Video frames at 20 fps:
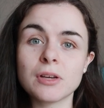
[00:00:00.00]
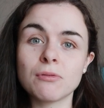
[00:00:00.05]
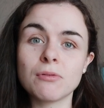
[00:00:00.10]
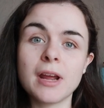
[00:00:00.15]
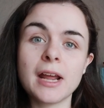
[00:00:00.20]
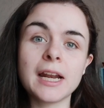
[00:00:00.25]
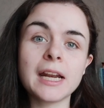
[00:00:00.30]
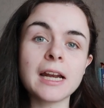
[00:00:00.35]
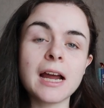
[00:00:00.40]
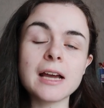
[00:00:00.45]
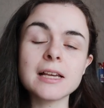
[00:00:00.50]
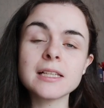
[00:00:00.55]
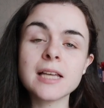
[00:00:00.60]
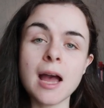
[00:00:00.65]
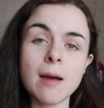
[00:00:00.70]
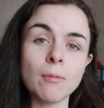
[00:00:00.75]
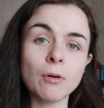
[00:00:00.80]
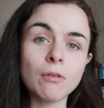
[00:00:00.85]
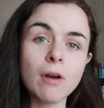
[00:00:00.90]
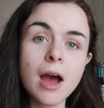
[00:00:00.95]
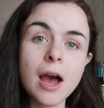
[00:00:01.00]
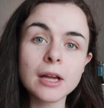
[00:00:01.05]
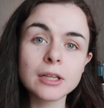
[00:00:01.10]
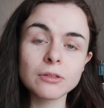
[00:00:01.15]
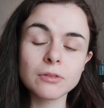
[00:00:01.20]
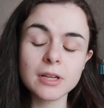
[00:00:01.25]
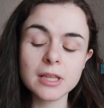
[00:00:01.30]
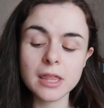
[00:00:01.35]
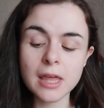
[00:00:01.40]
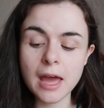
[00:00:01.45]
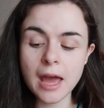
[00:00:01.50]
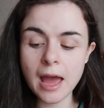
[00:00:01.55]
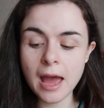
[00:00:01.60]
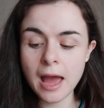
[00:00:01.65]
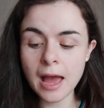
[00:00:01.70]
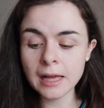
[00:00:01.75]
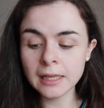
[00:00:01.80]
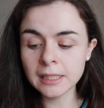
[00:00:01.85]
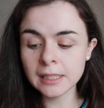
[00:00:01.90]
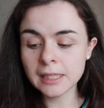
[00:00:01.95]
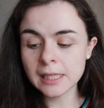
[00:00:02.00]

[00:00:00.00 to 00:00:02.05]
a really nice camaraderie there.